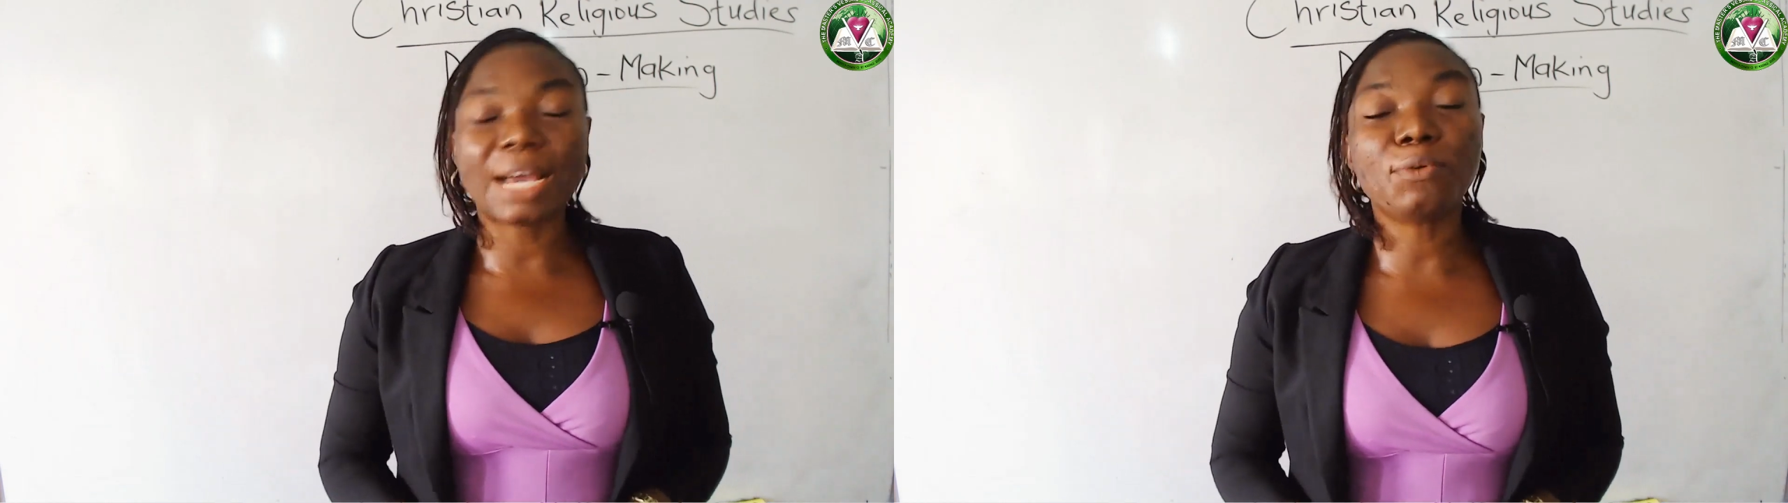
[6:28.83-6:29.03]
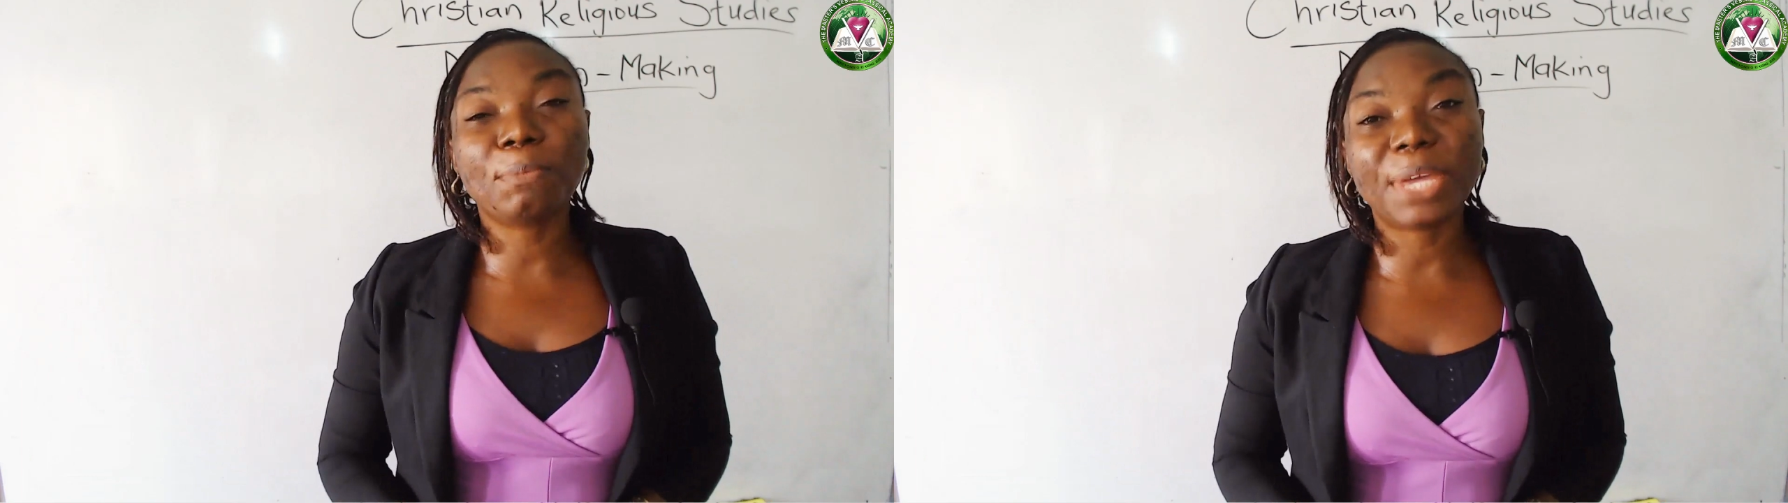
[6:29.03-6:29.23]

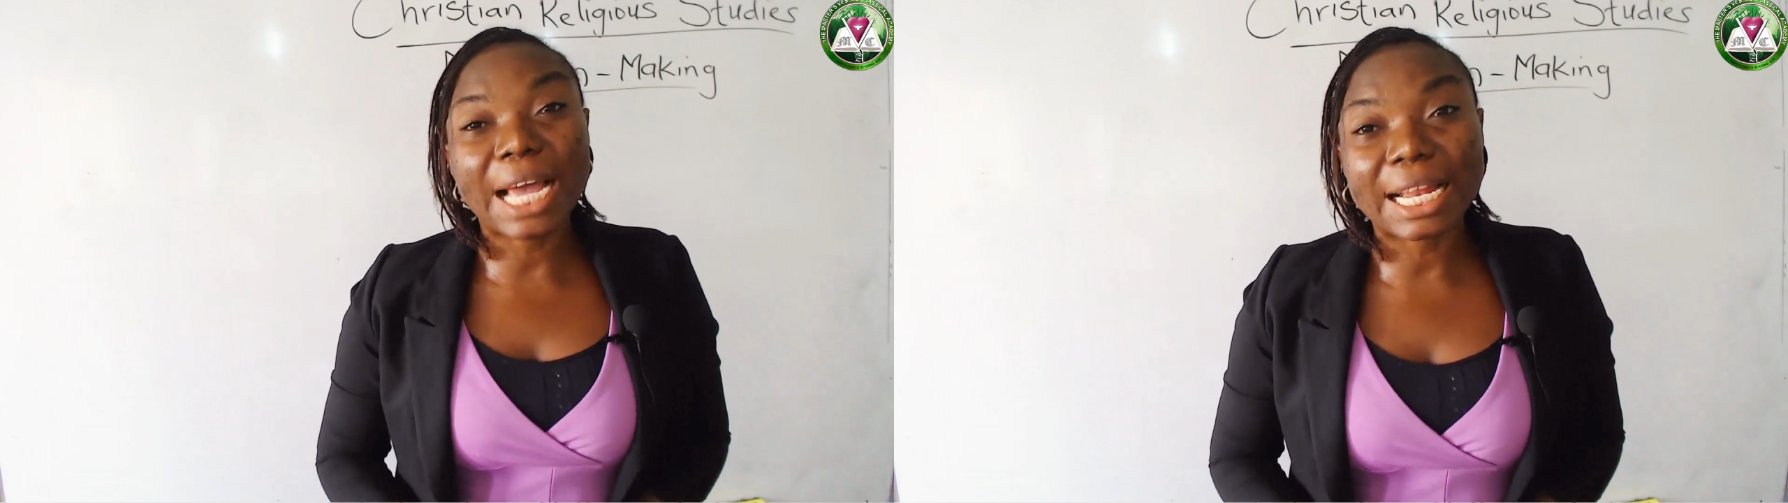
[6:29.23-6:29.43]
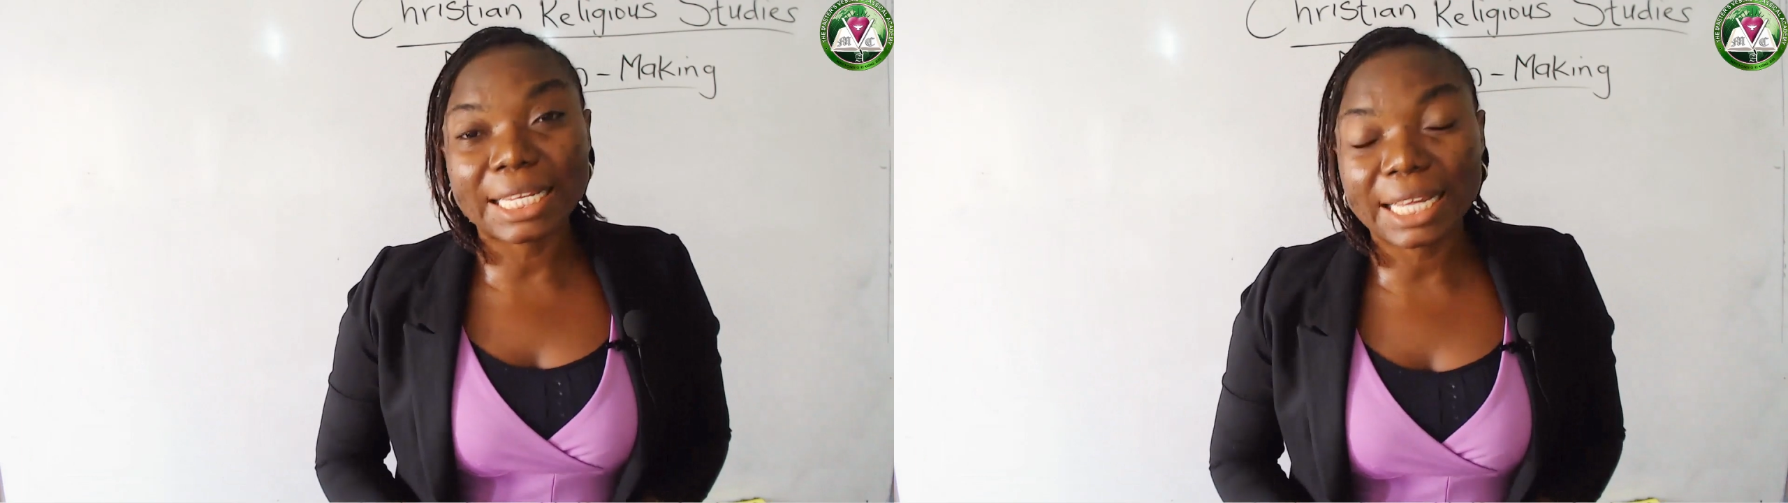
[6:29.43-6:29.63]
that will
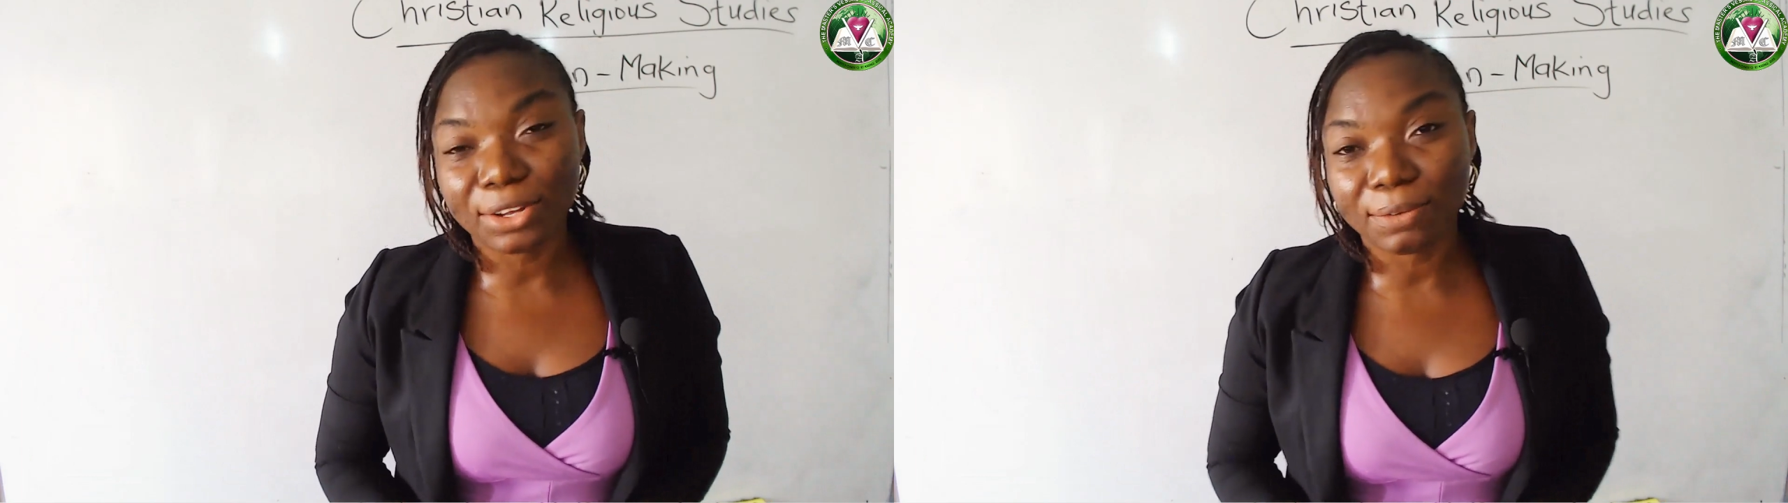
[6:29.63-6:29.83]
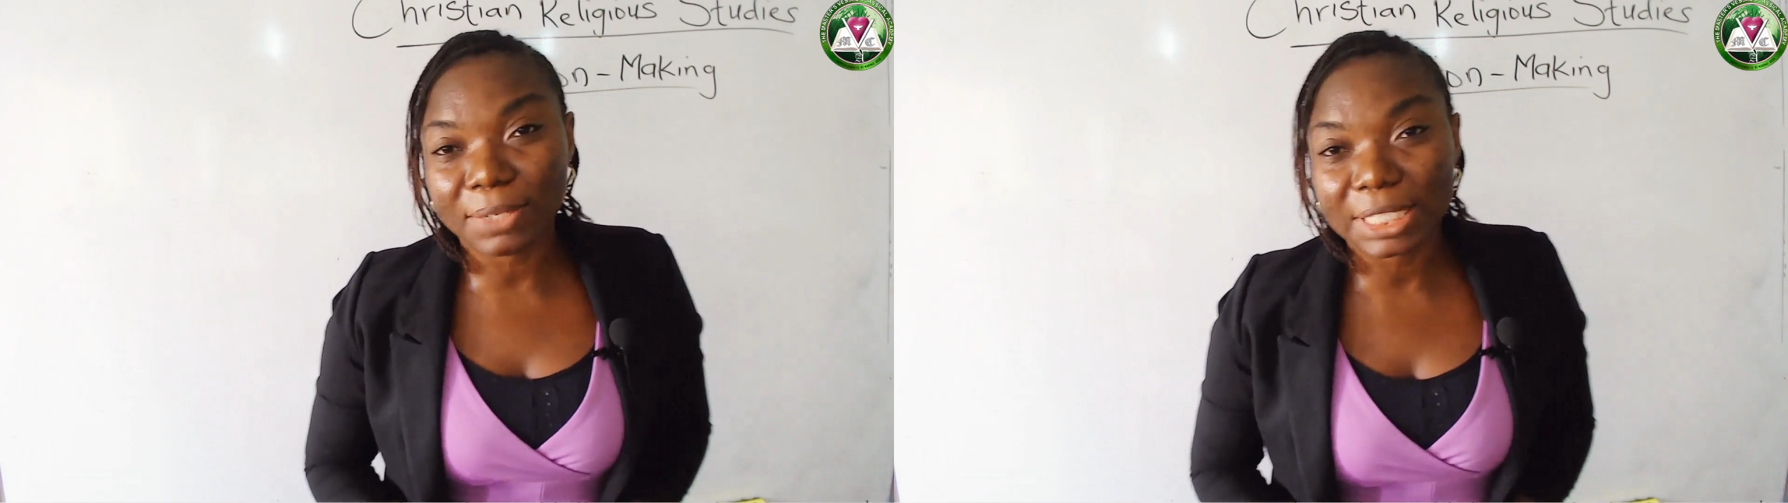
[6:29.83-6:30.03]
be at the
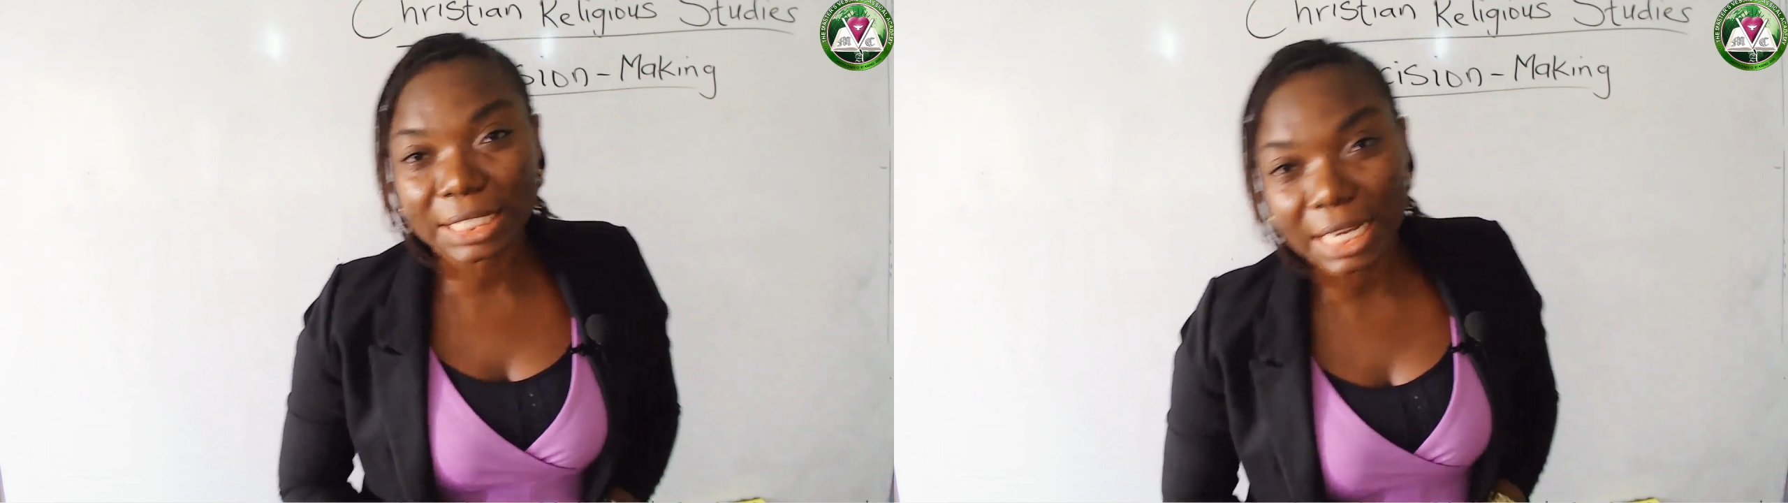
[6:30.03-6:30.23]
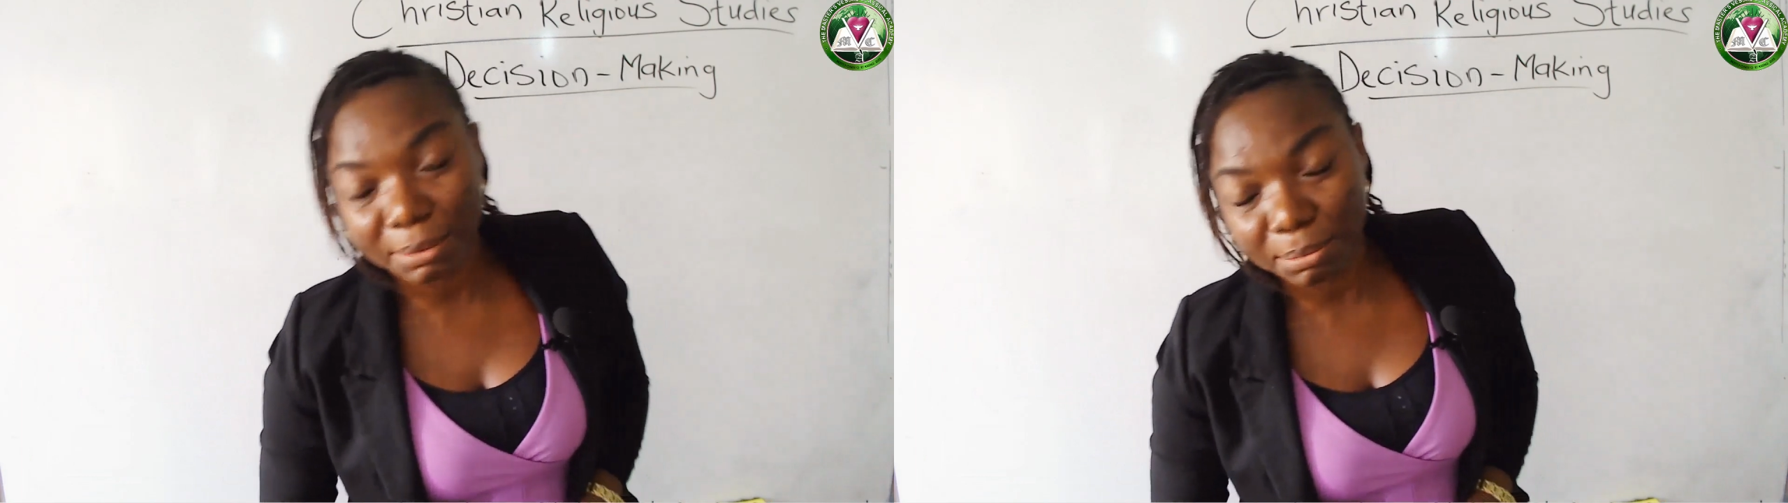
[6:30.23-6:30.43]
end of the
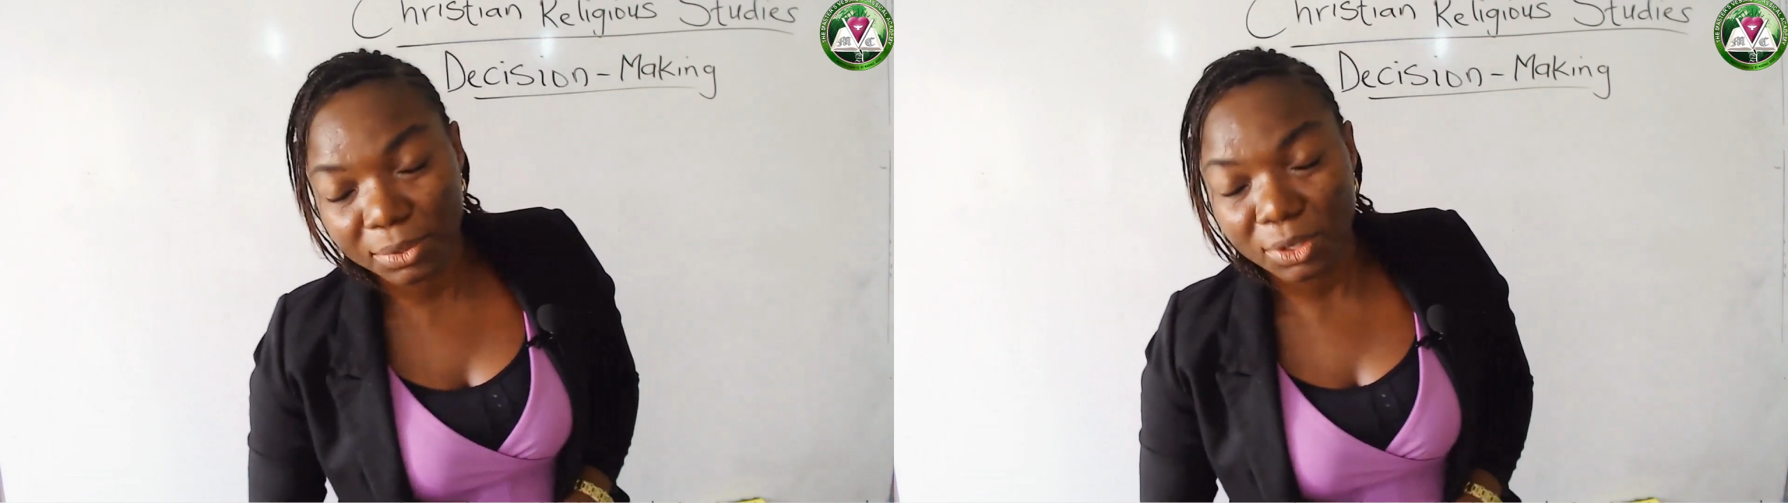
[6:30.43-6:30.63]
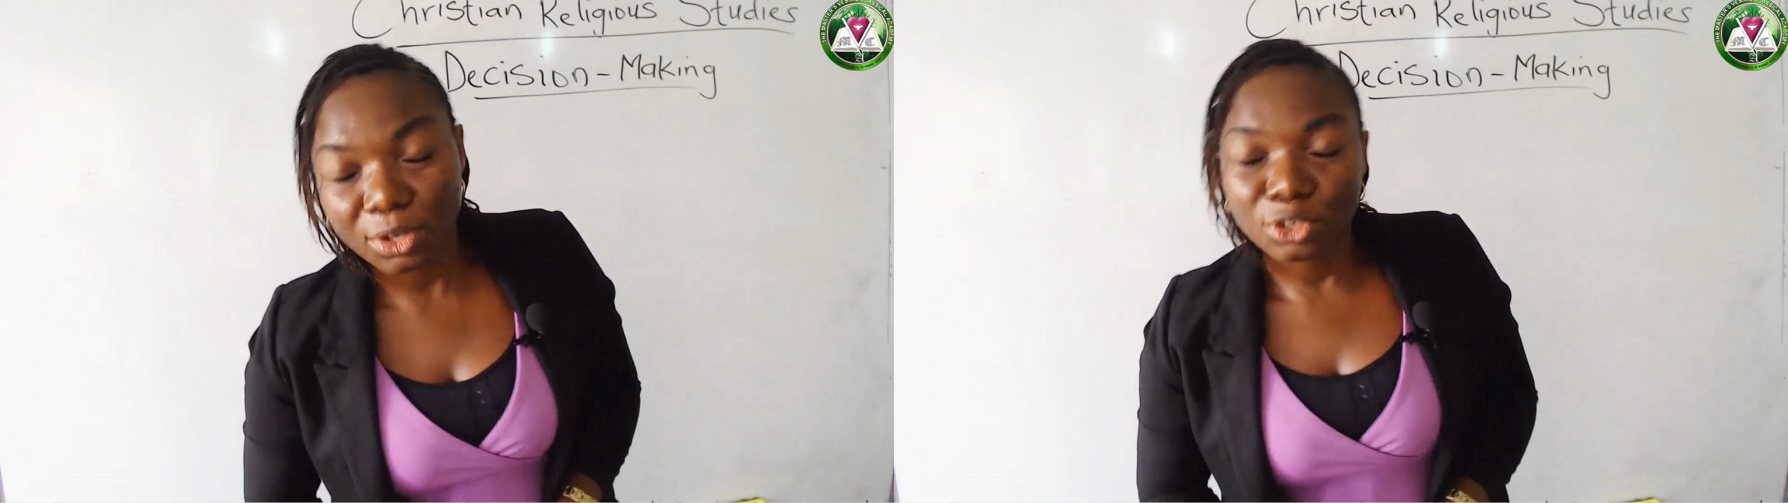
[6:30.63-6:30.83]
term,